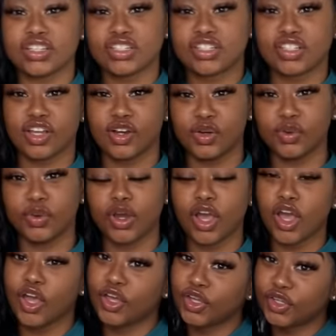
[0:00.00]
so
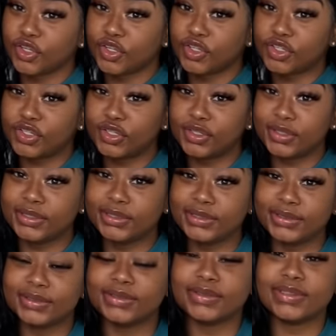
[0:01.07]

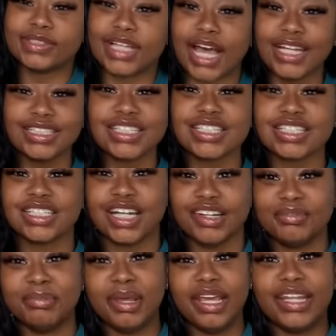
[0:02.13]
cute. I just
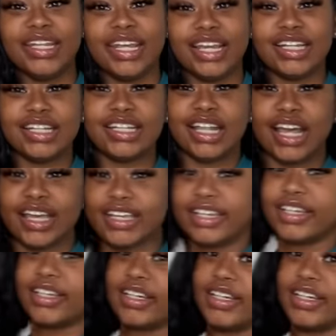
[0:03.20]
love bandana. Like,